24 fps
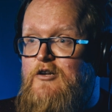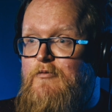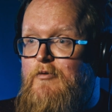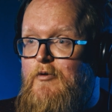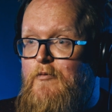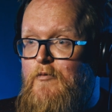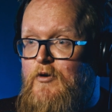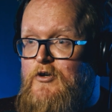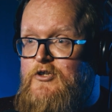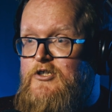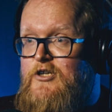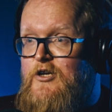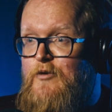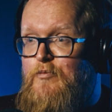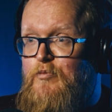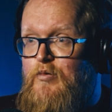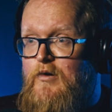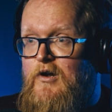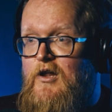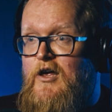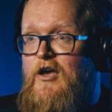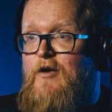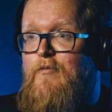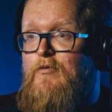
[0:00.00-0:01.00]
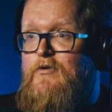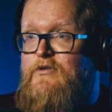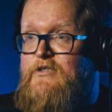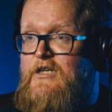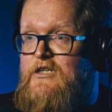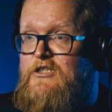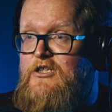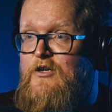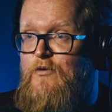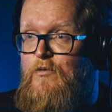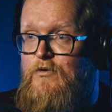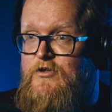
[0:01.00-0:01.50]
I should have been watching a play,
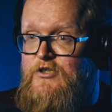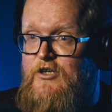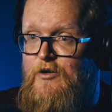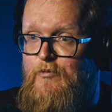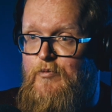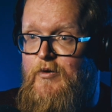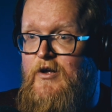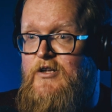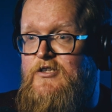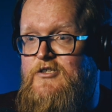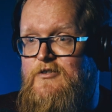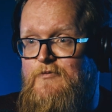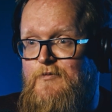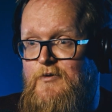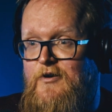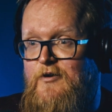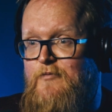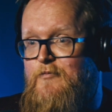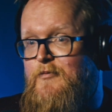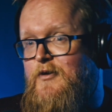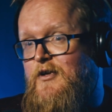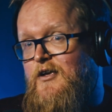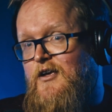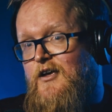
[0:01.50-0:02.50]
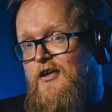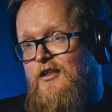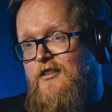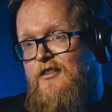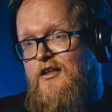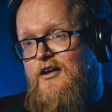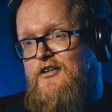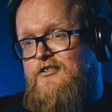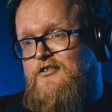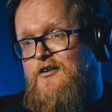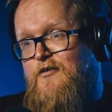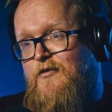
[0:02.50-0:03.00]
but I was actually watching a pantomime.
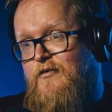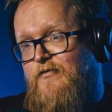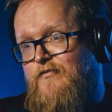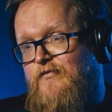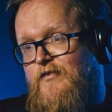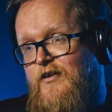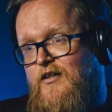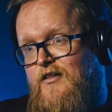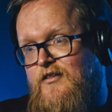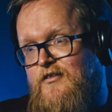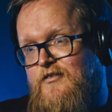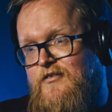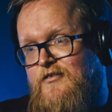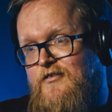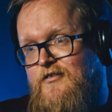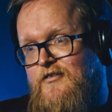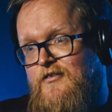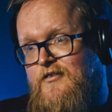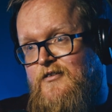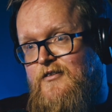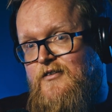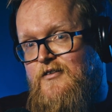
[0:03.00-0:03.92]
That's how it felt.